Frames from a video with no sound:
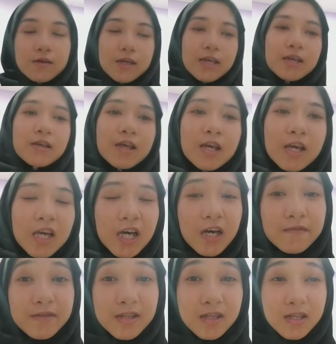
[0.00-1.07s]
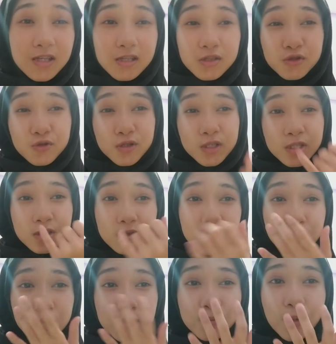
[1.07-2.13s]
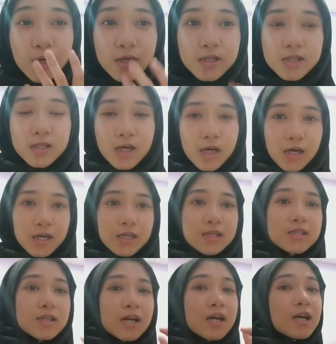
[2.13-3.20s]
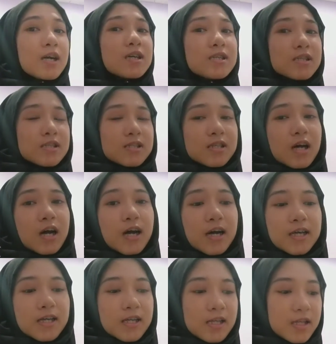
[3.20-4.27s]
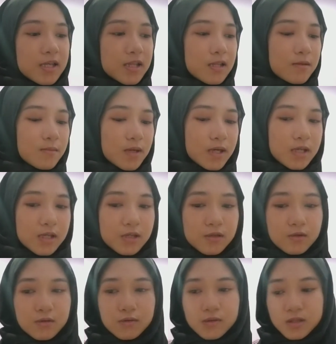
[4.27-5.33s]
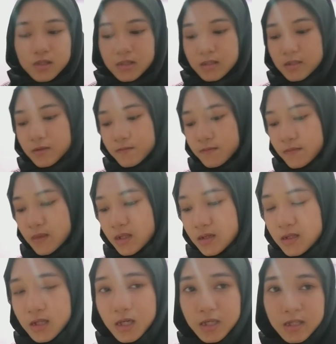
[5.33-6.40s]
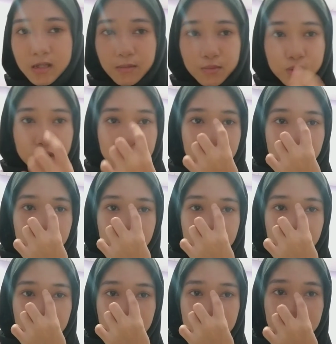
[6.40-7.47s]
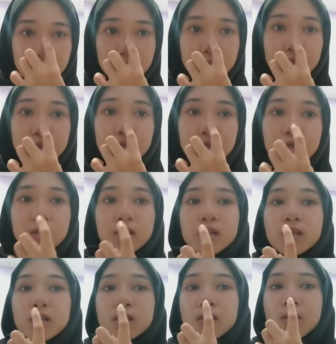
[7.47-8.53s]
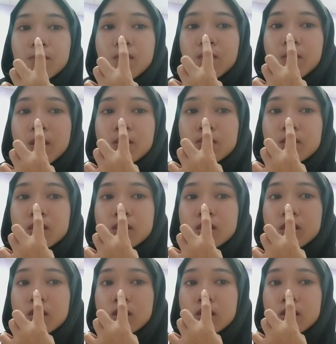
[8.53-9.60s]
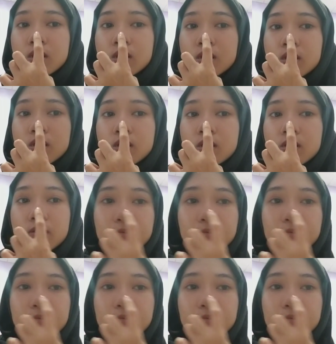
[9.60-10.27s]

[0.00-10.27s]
Okay, after contouring those parts, I highlighted my nose, like the bridge of my nose here and the tip of my nose here